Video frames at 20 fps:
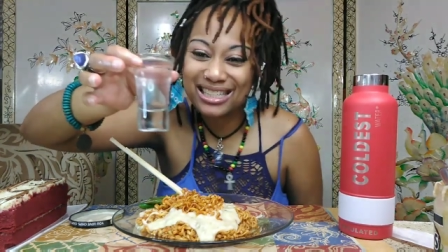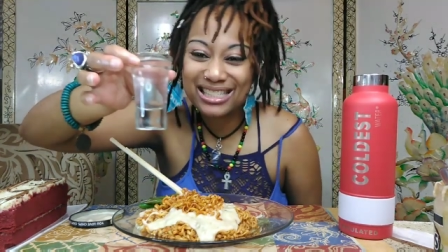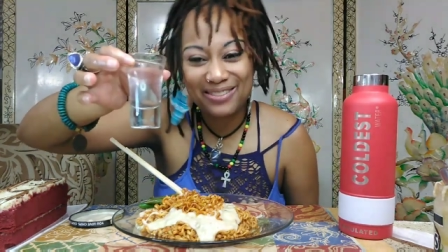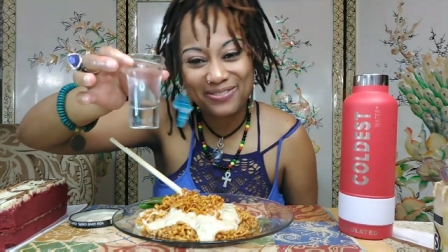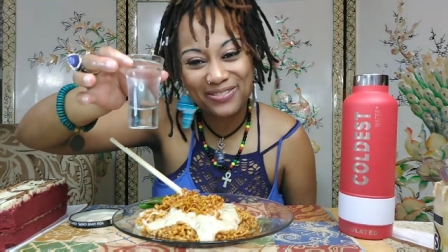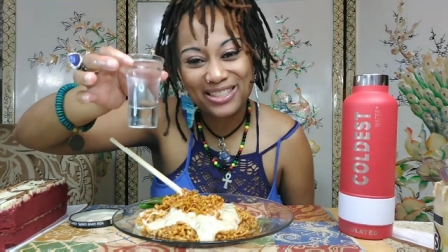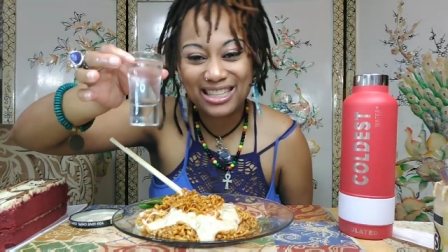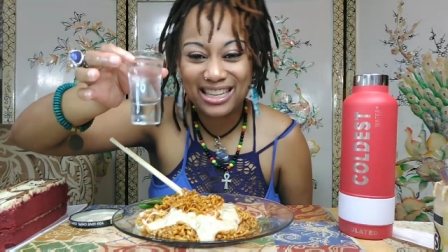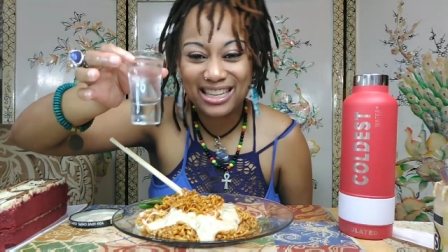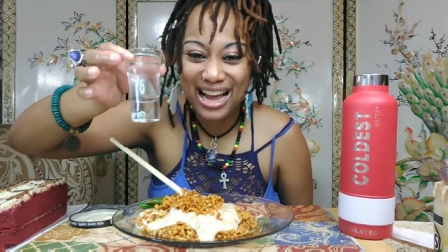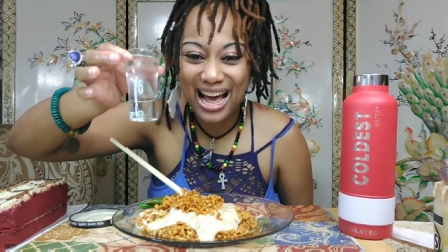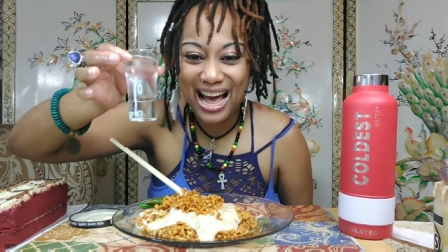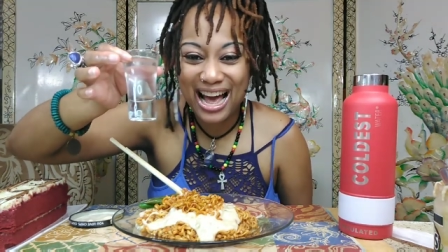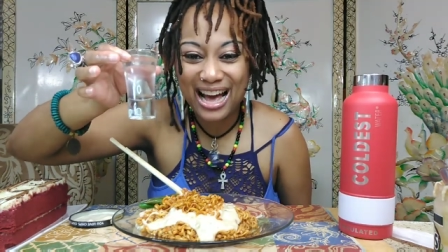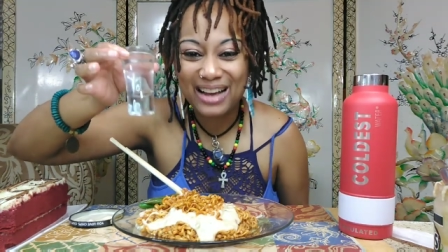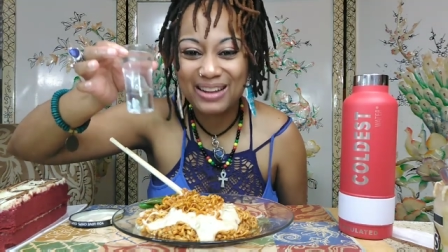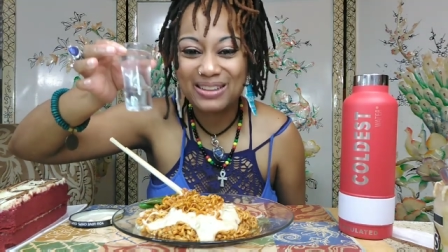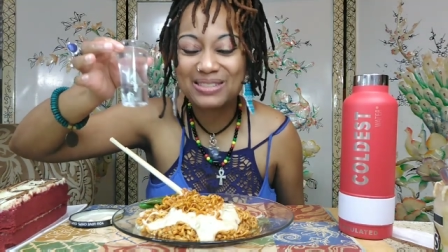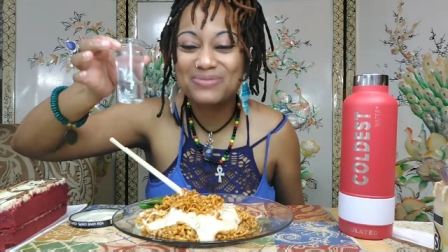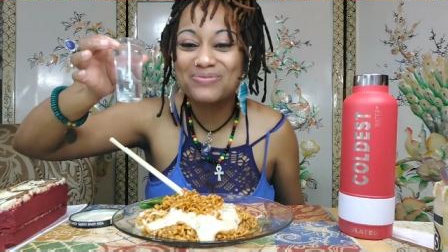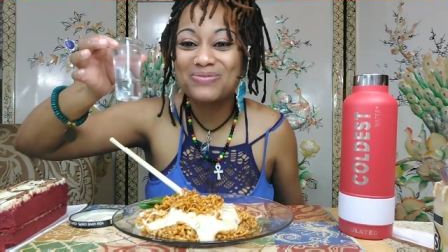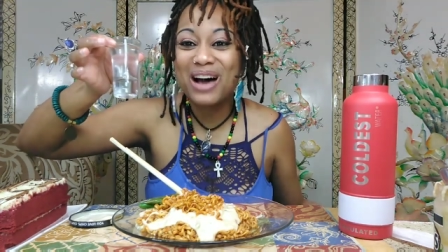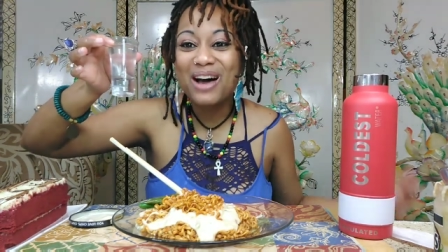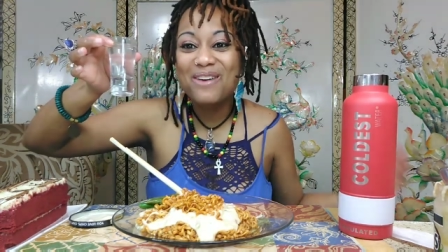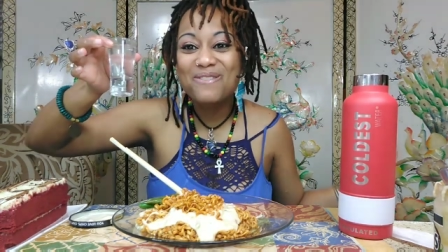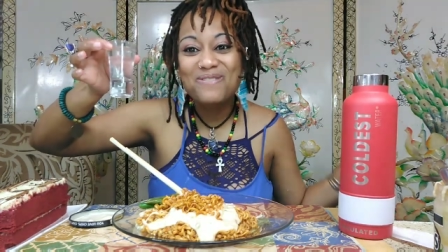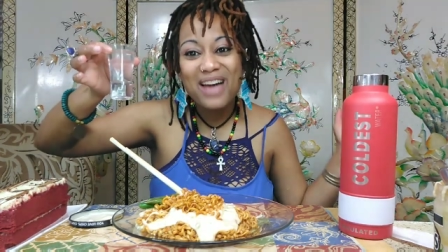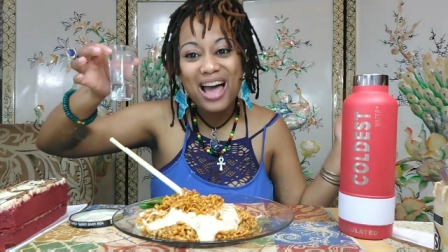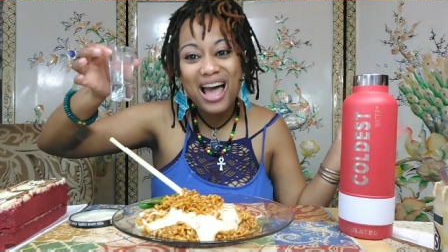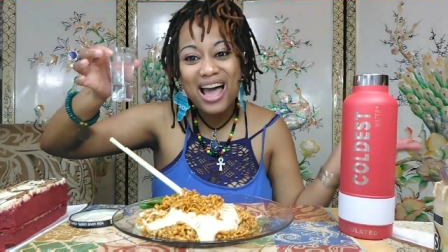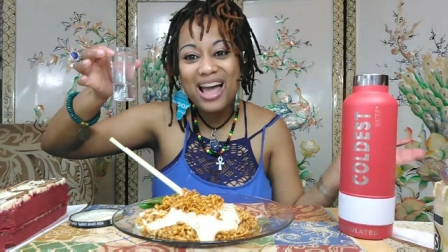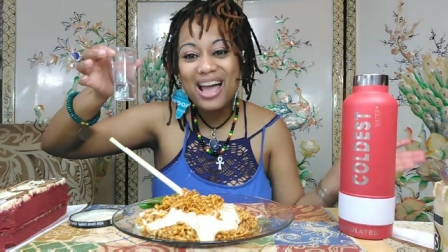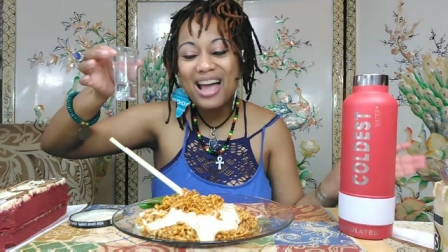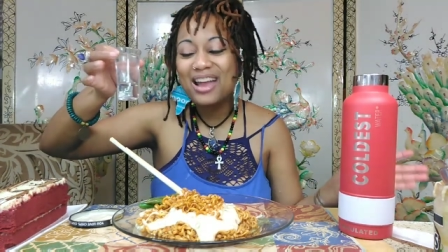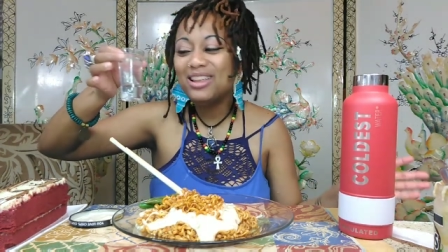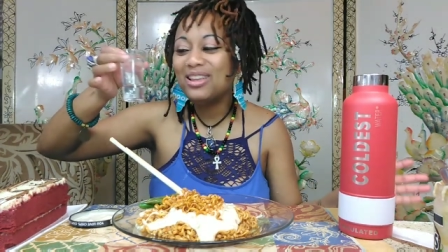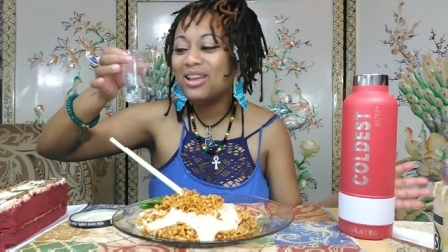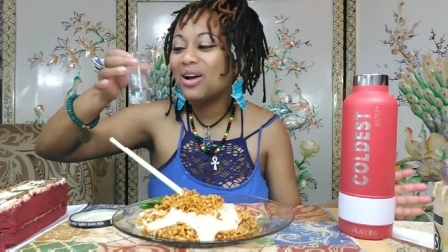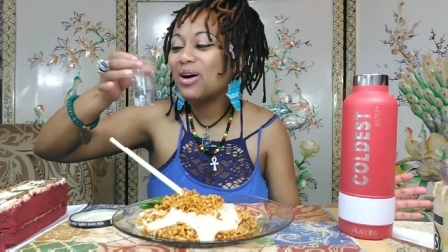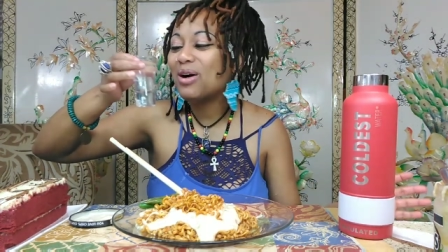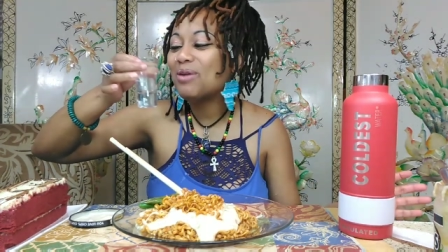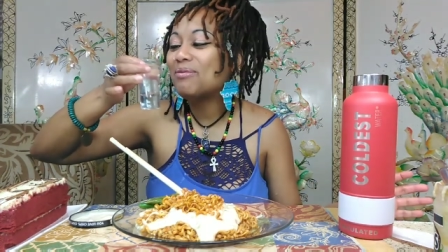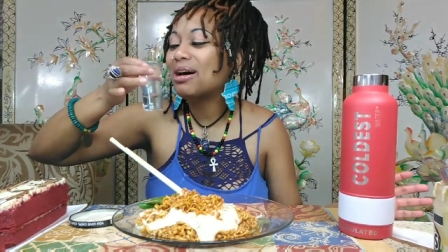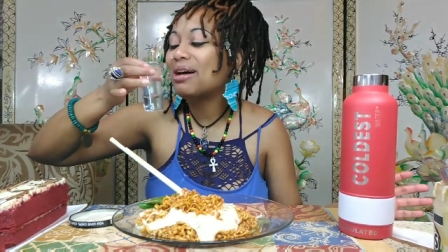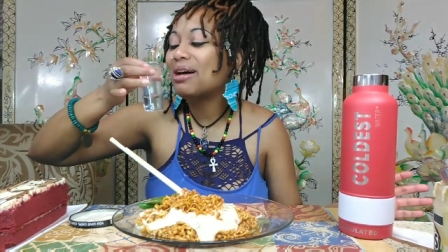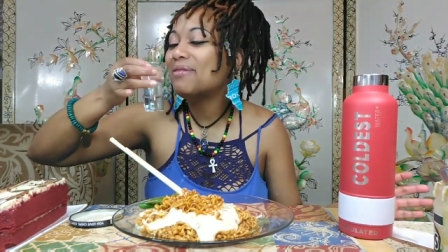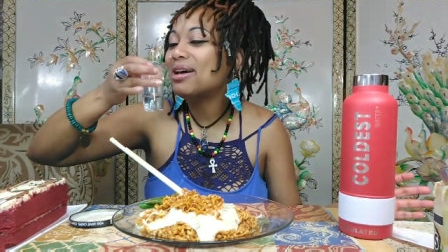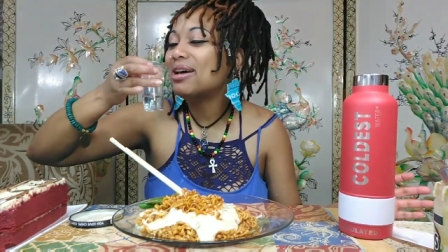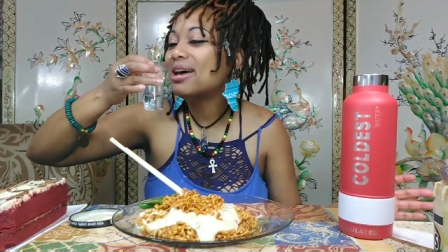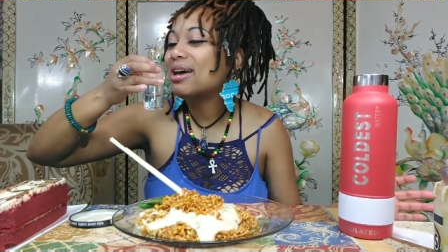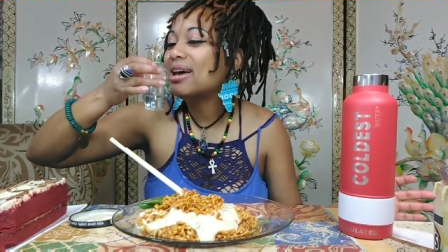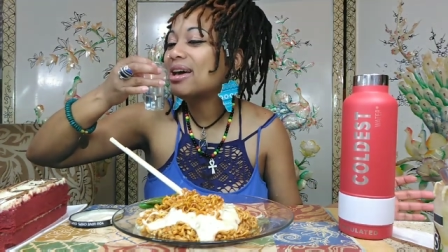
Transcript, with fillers: to us in the house. My bad, y'all, my